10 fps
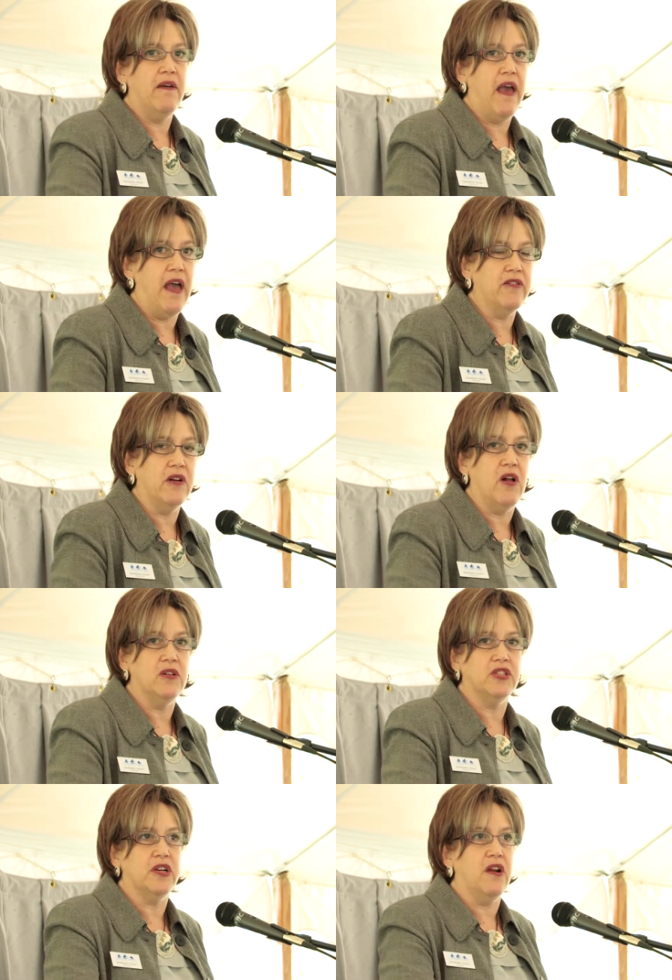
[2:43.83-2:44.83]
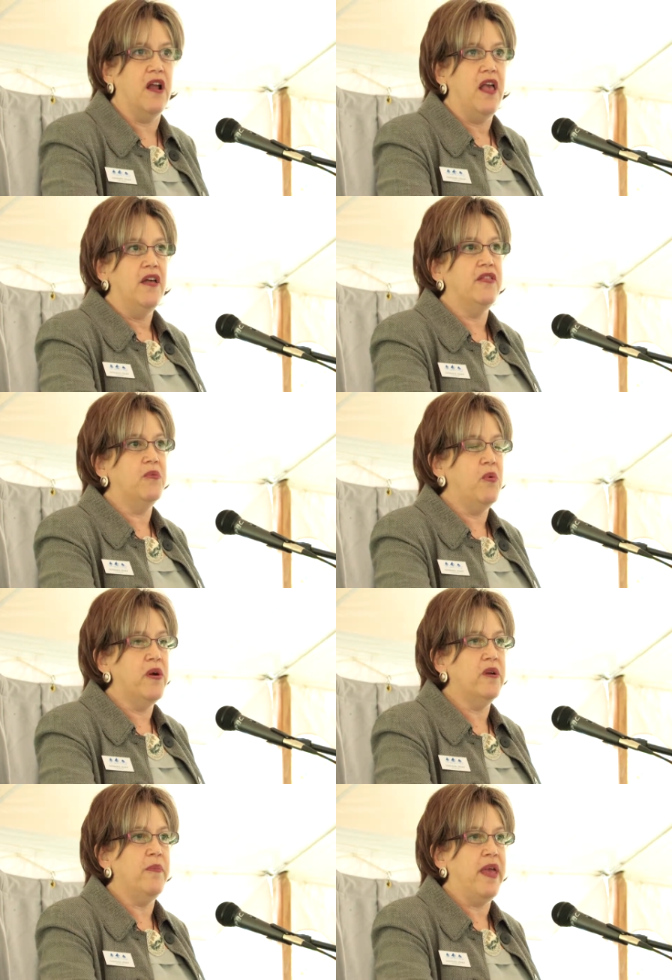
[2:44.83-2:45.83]
agriculture. The
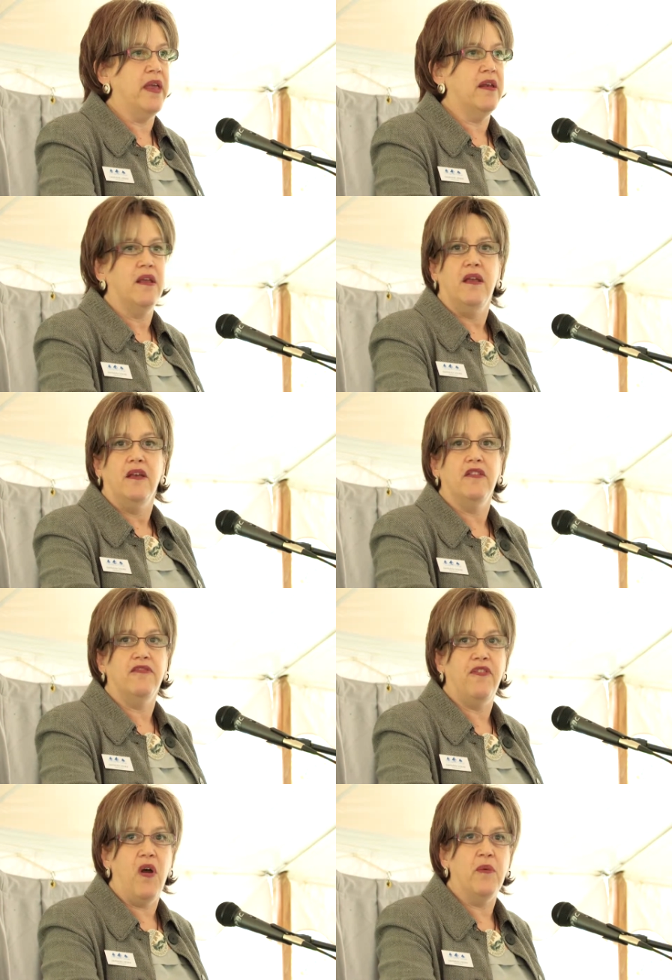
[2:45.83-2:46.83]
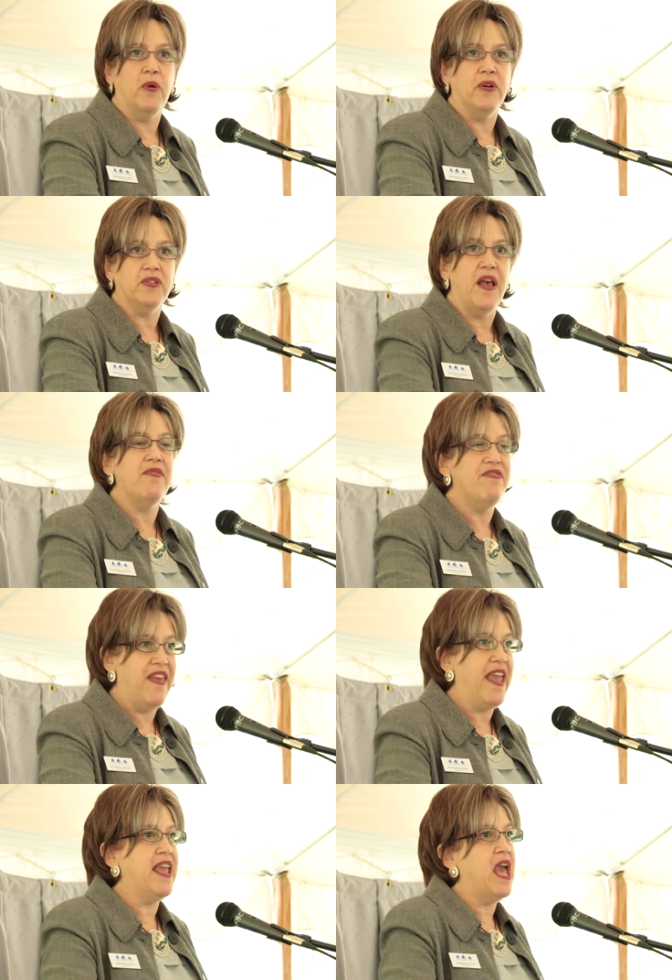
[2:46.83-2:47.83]
watermen, the farmers,
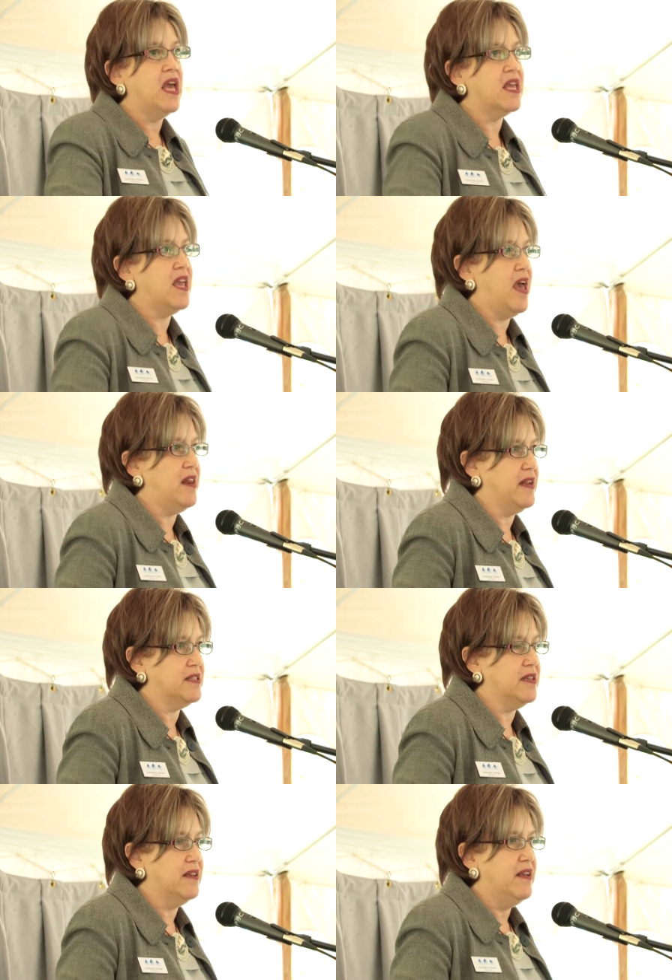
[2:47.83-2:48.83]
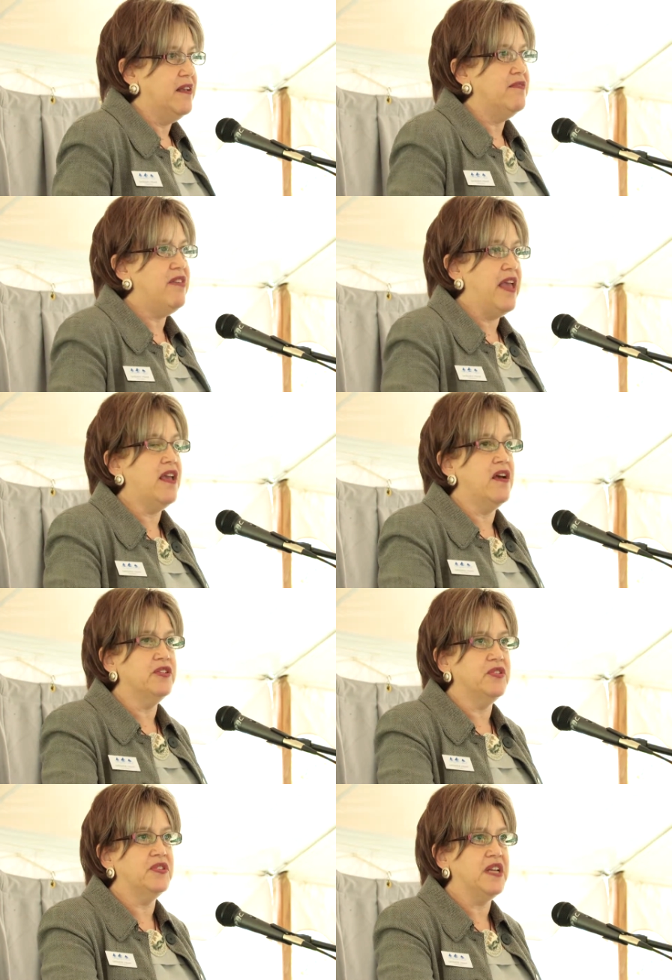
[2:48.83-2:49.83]
they get it. They
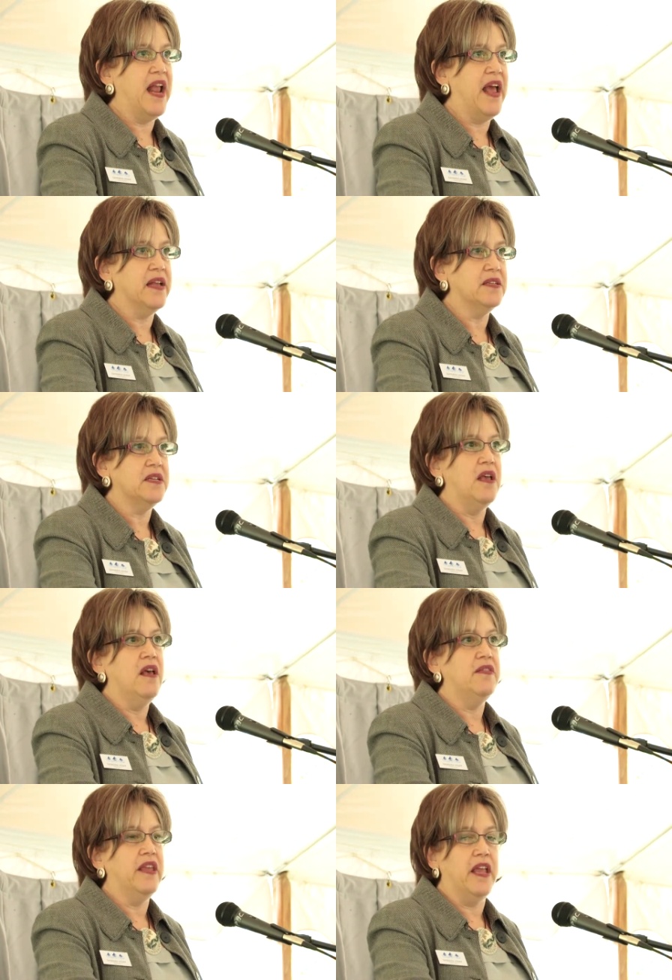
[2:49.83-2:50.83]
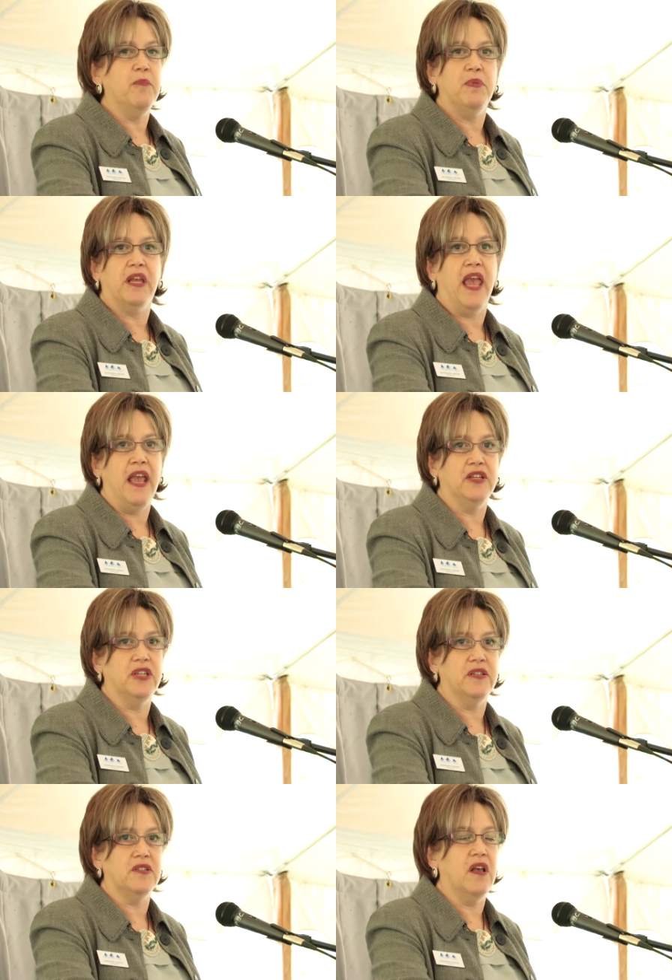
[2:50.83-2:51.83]
understand the
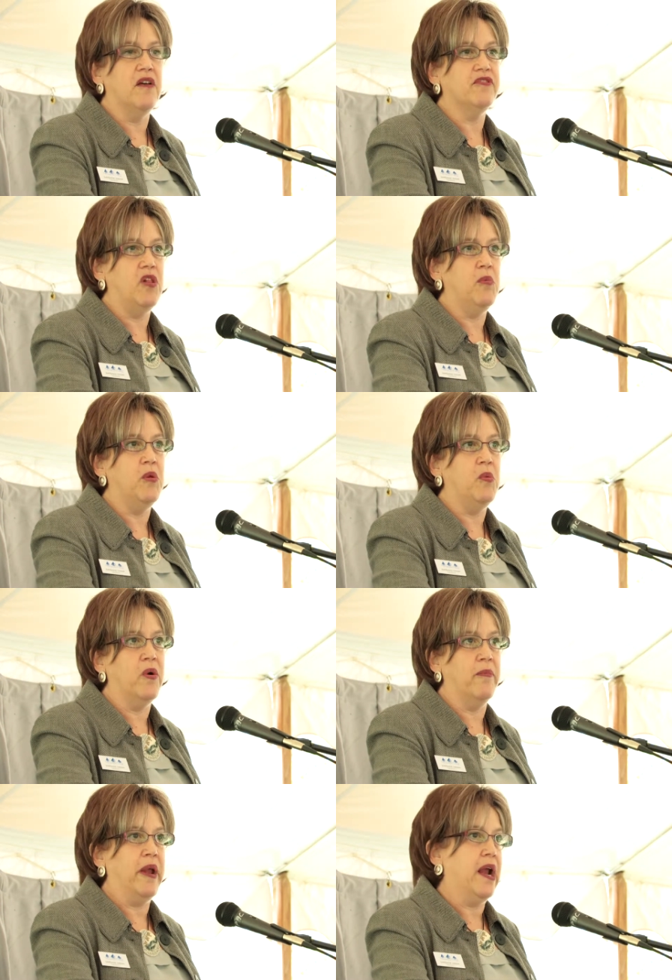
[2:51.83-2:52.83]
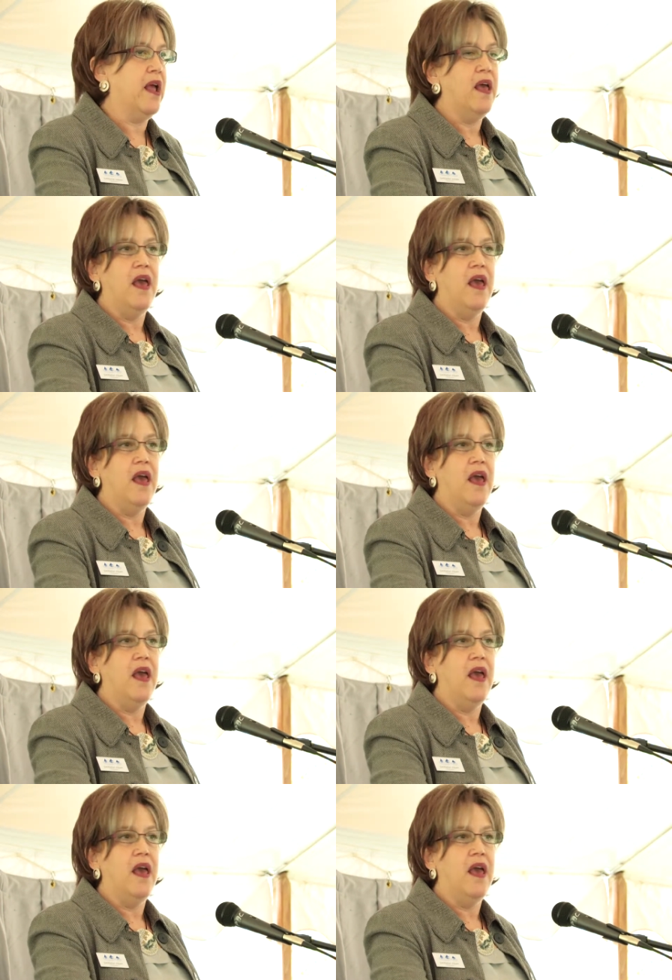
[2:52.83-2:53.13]
implications of global warming,